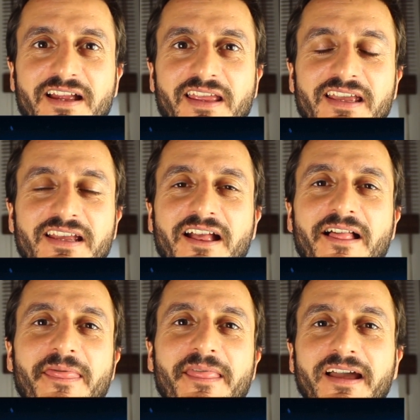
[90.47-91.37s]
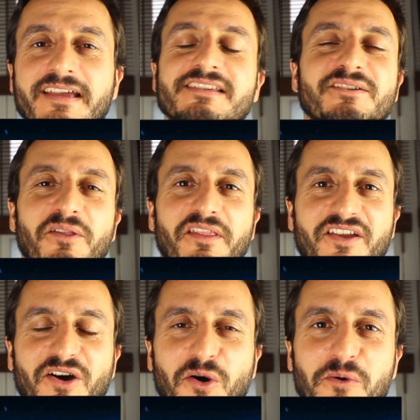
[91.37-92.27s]
Okay, that is not the
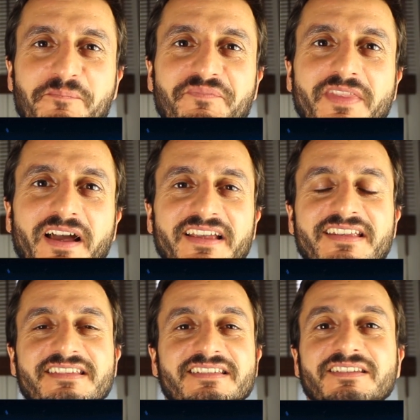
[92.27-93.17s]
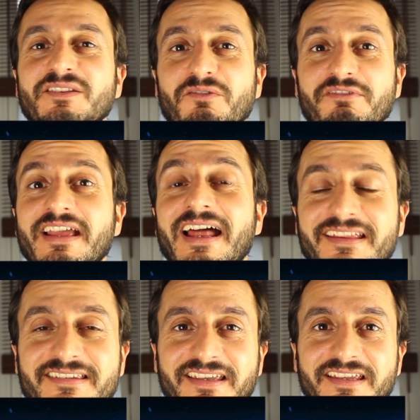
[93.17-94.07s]
goal, that is not
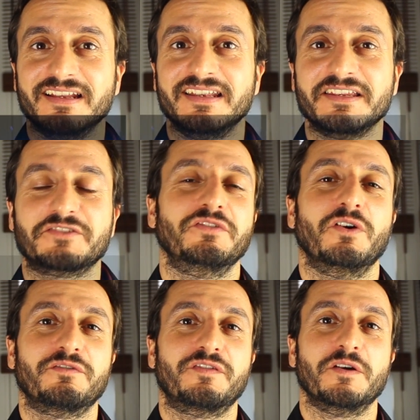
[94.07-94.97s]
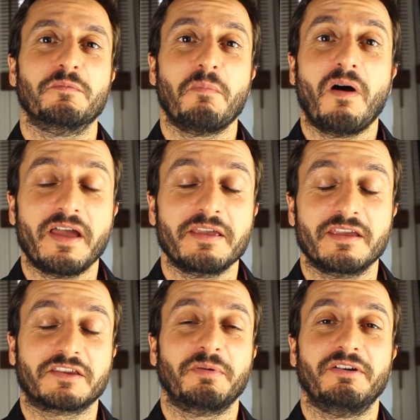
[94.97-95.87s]
reality, at least not for my
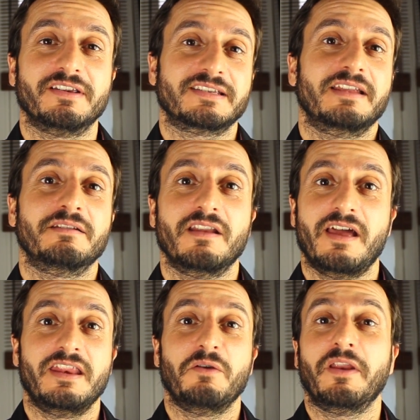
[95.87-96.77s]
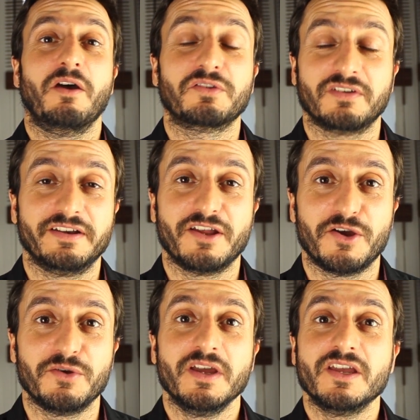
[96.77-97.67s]
experience and anyone else I
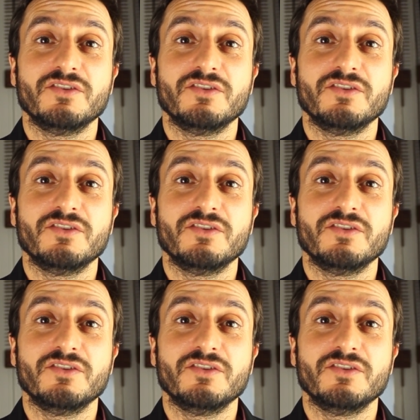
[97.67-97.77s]
know.